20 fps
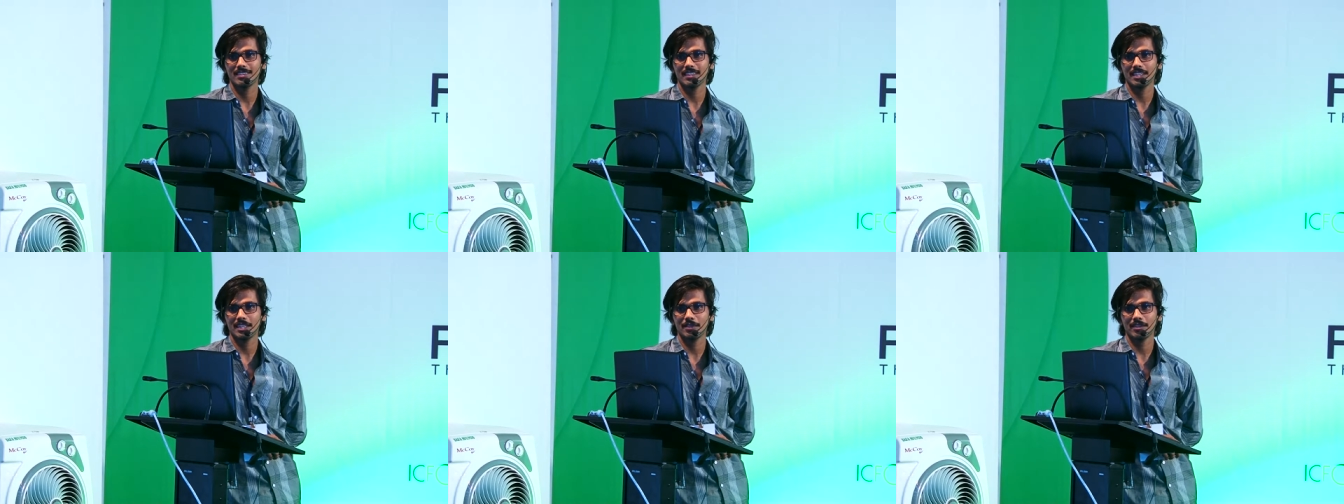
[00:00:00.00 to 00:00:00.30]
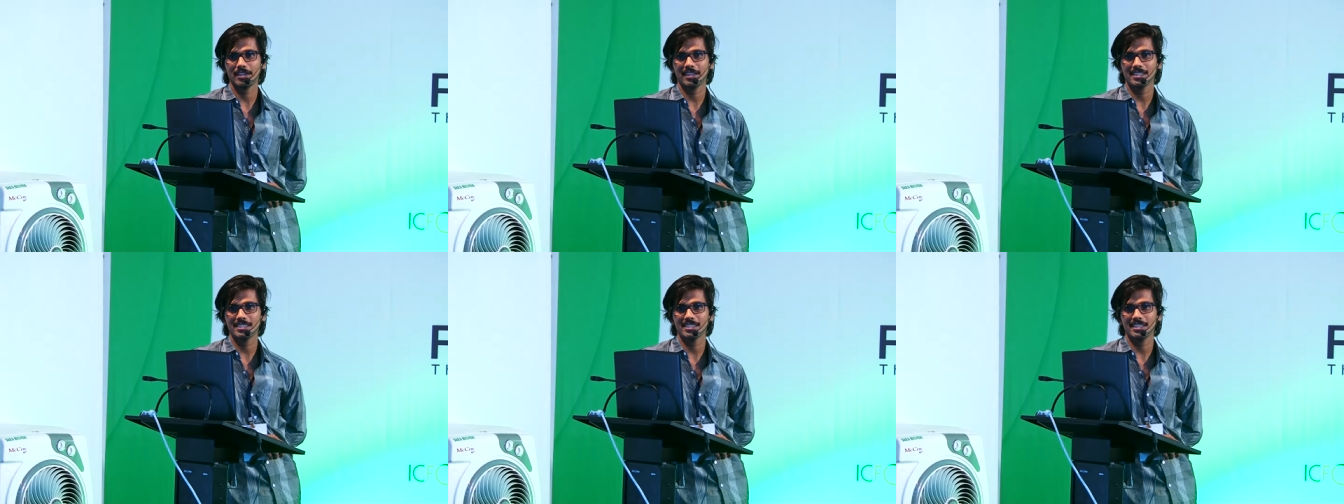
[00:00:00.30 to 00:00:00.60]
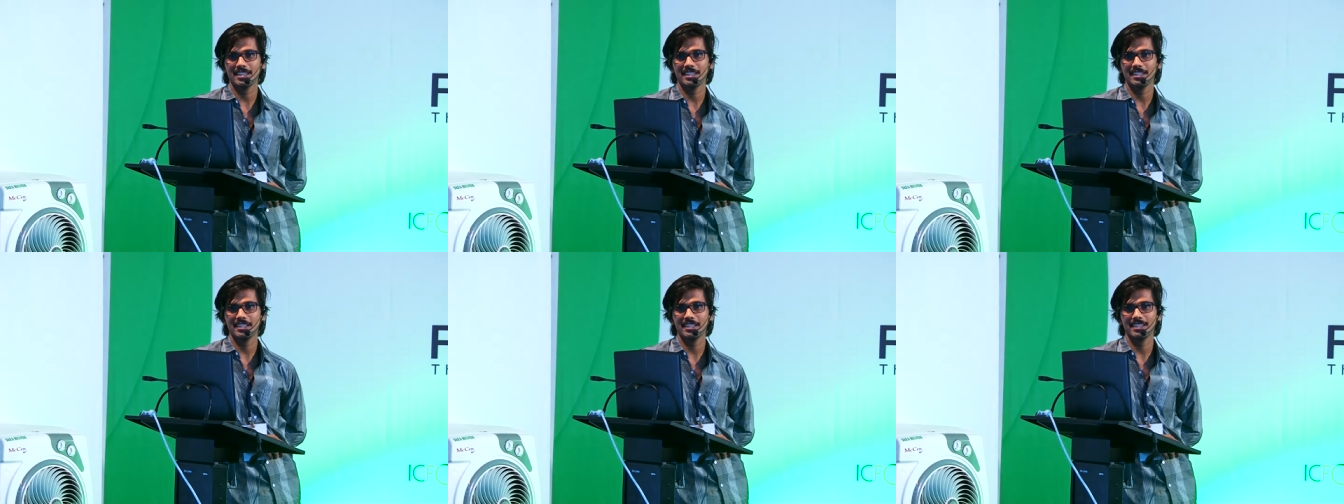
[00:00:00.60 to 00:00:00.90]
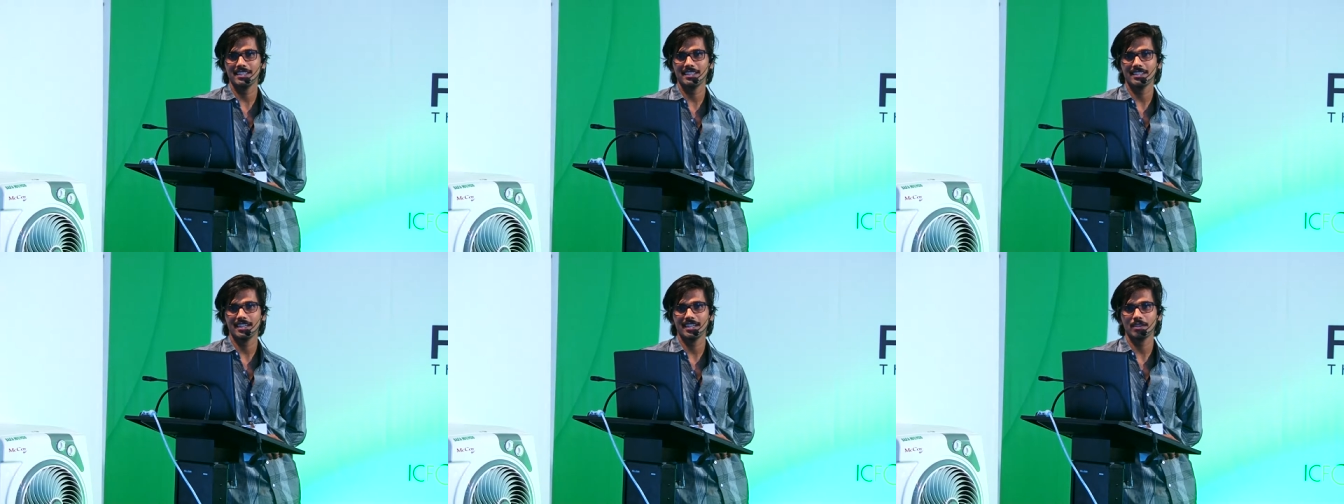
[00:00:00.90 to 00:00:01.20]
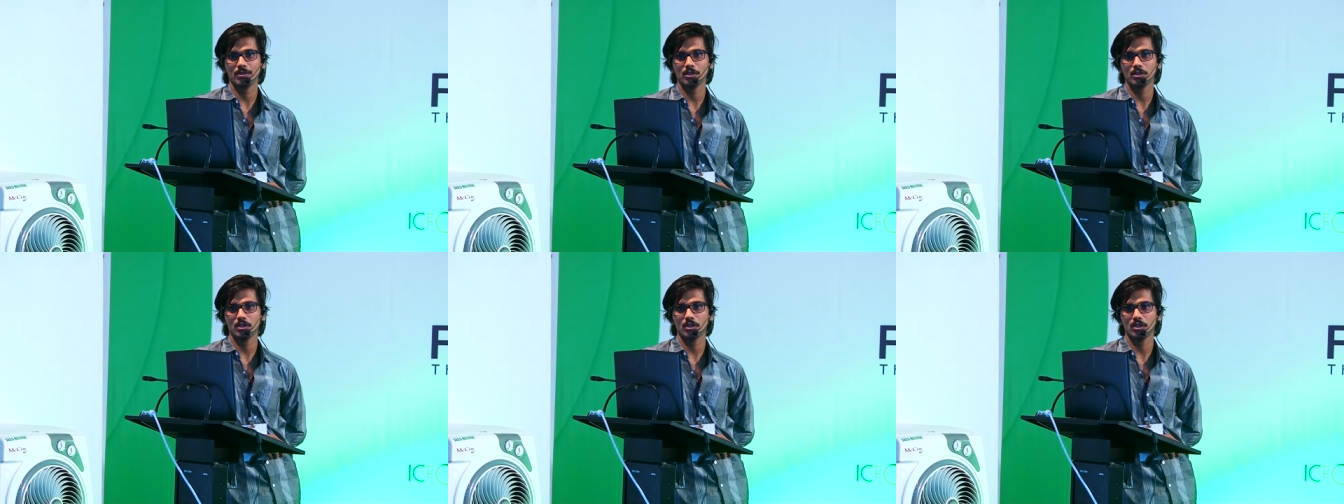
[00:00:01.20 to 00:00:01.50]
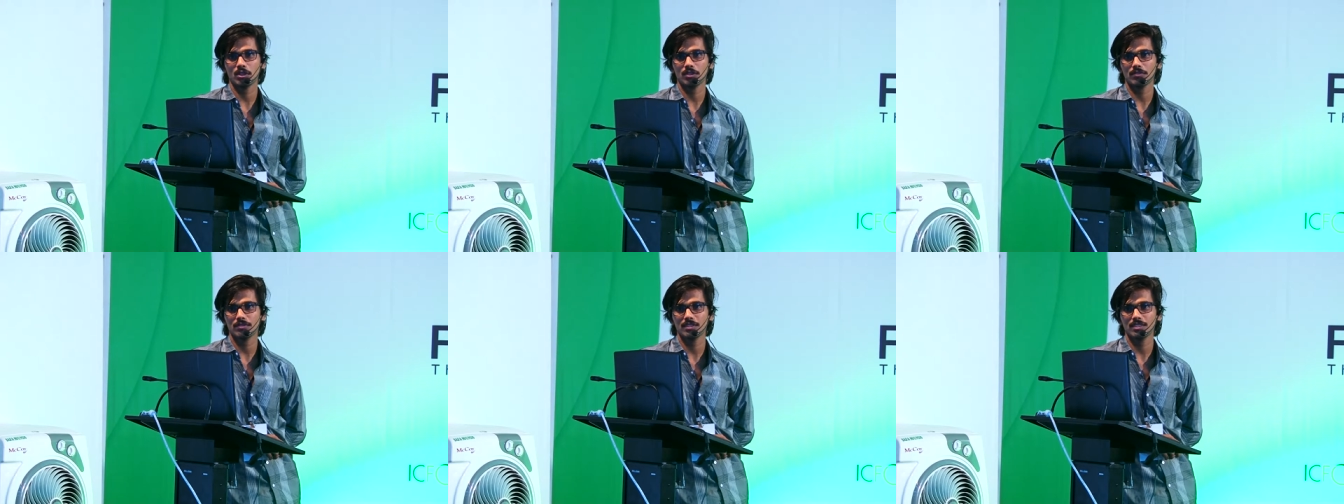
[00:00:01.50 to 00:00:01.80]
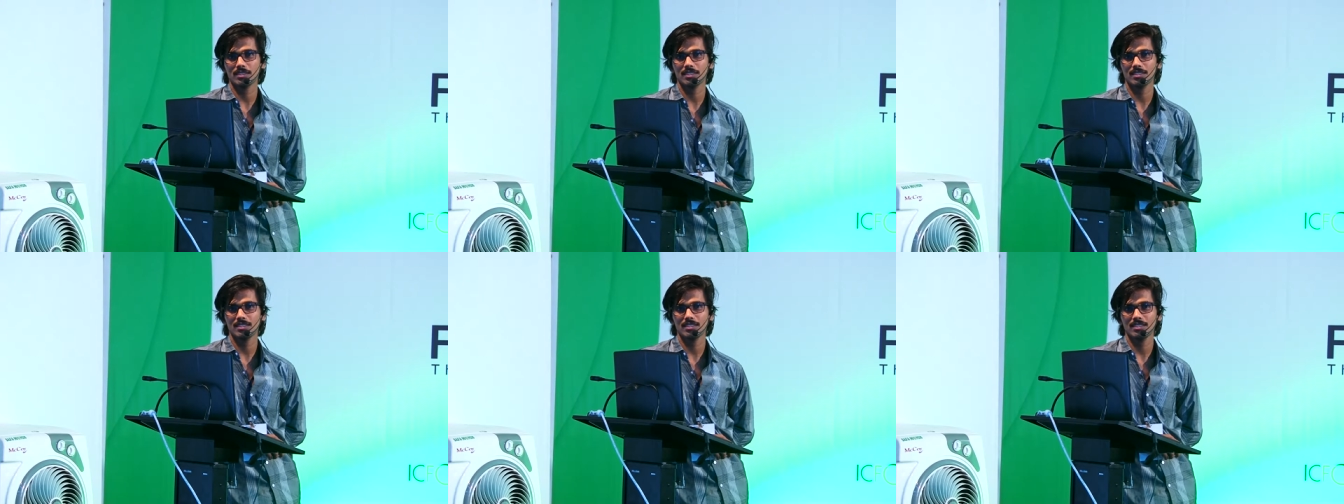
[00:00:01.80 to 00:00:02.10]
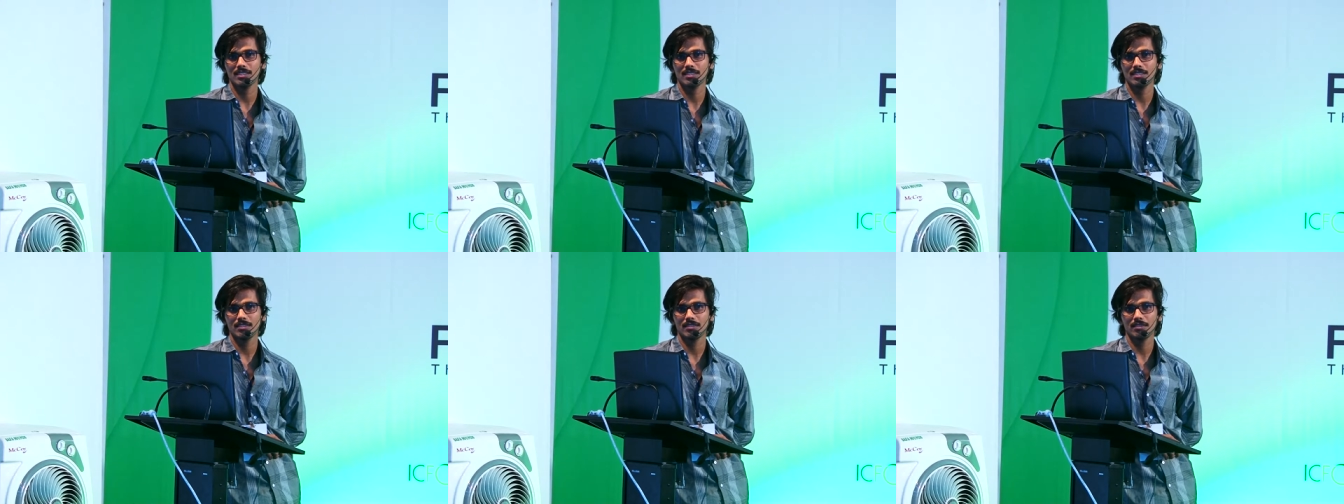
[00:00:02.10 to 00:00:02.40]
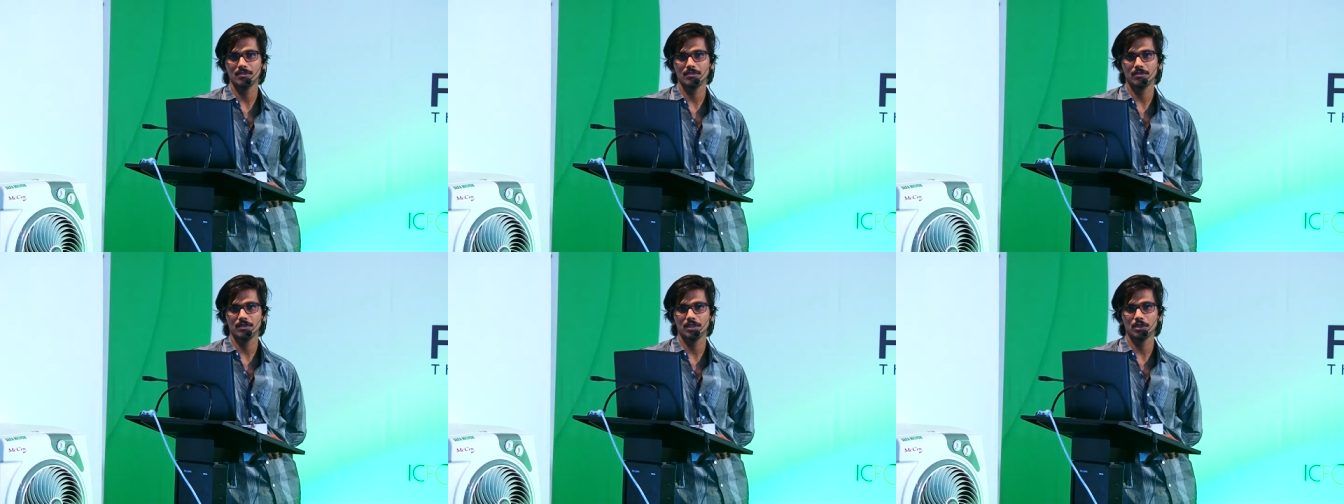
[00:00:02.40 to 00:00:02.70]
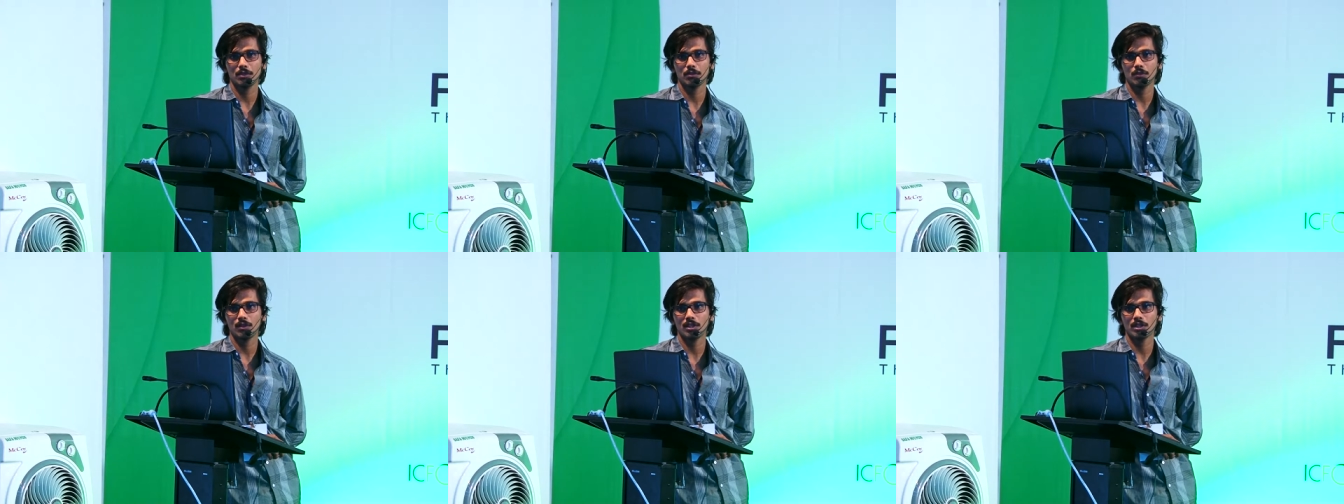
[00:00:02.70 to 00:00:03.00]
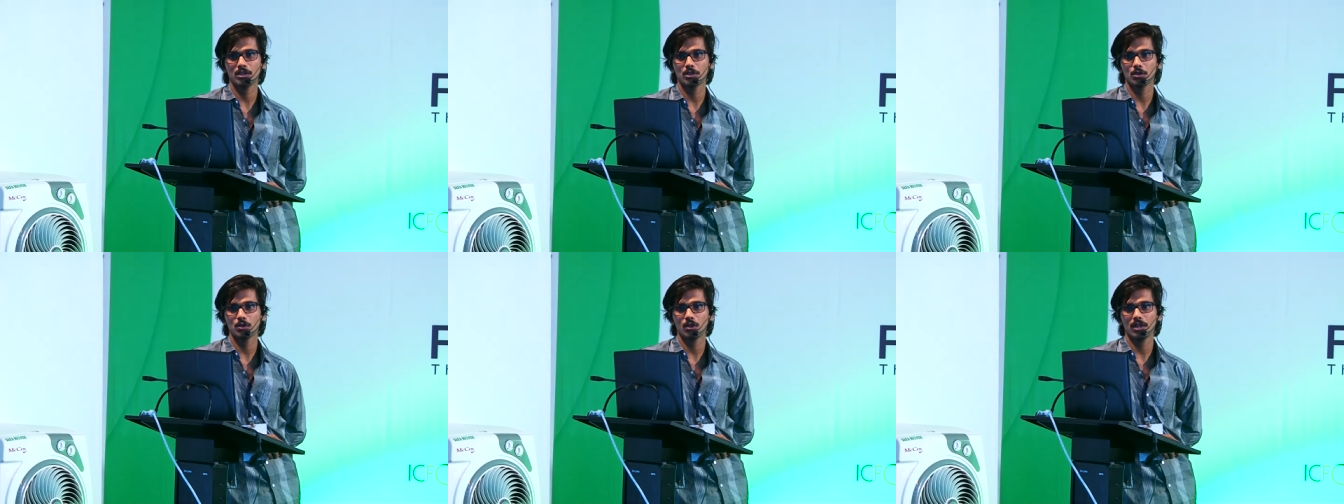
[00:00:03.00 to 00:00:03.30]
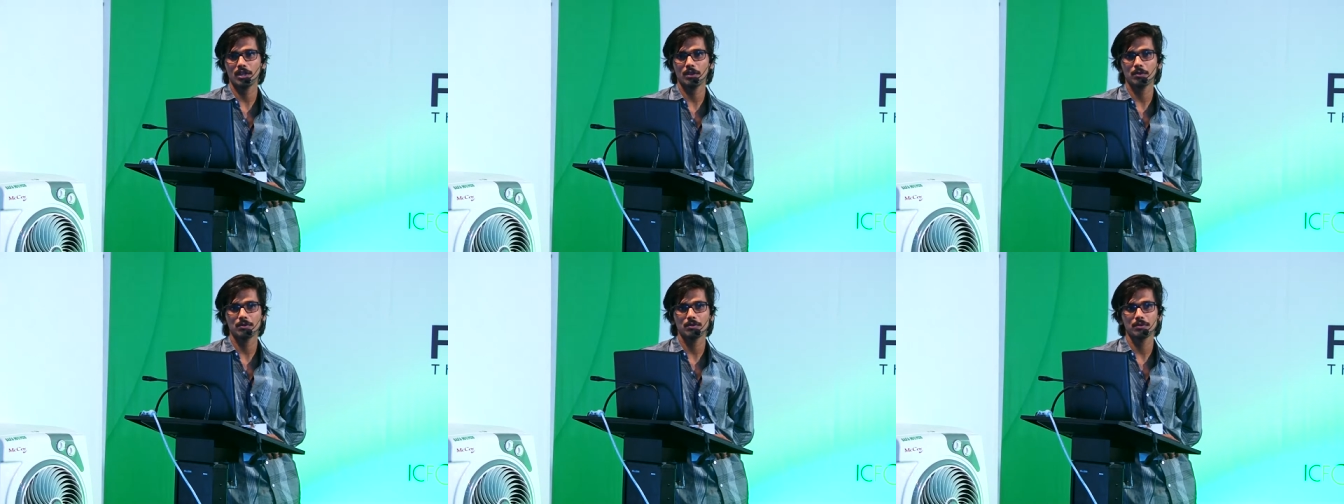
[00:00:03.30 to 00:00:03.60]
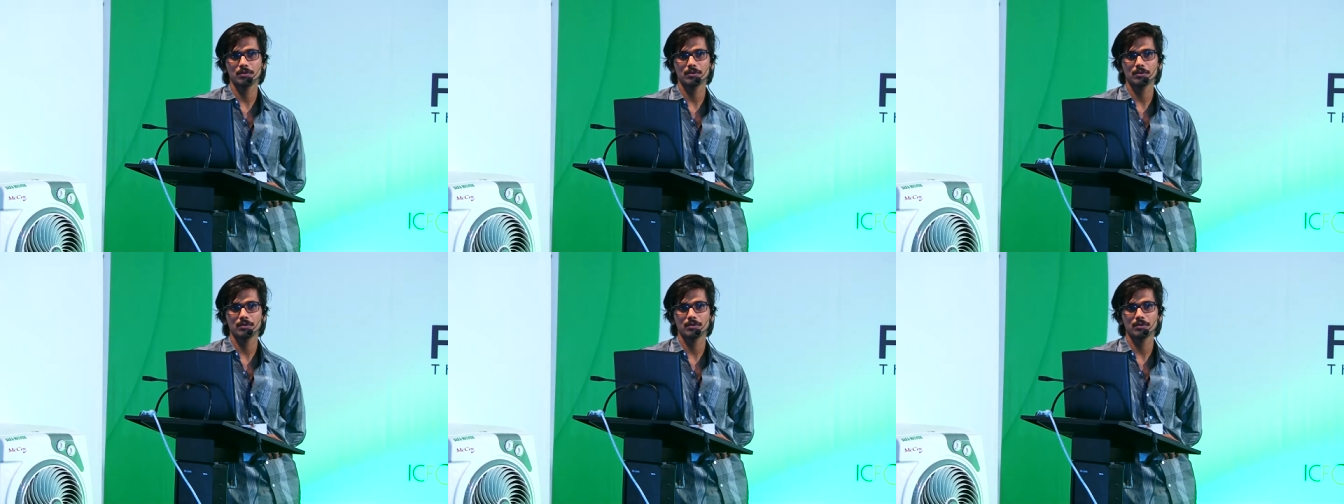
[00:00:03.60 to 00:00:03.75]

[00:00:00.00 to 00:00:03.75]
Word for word: Anyone has an idea? Ever thought of it? Why you want to live?